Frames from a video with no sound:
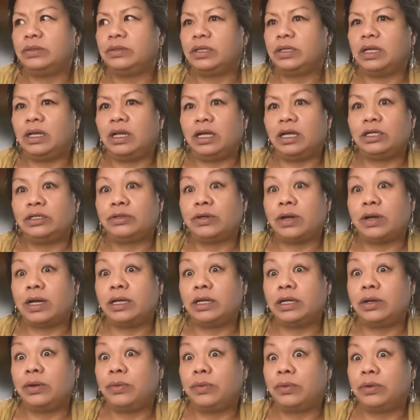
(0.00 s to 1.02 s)
the
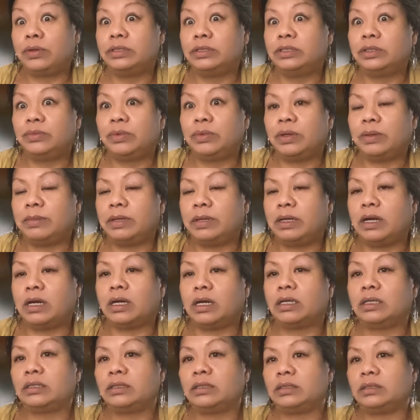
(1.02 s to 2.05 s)
electronic world than women
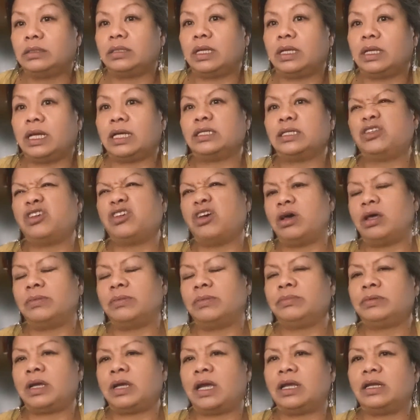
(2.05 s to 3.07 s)
are that's all maybe, i'm